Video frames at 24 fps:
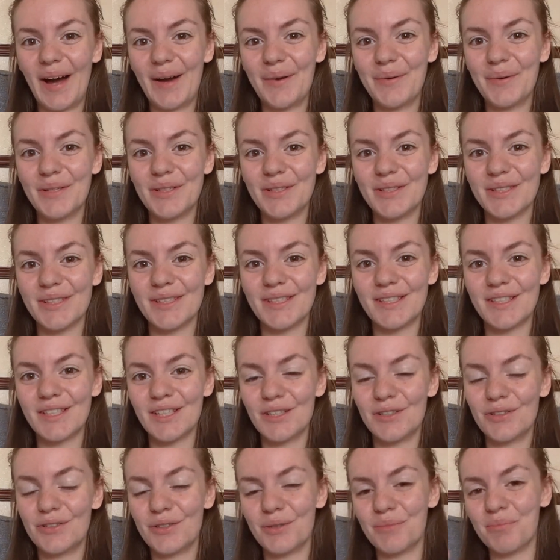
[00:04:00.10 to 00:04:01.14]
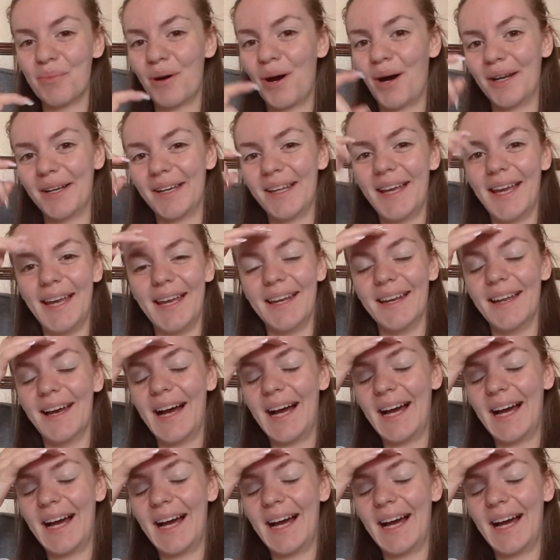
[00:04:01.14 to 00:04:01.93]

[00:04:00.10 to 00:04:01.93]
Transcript: I would just jump on in.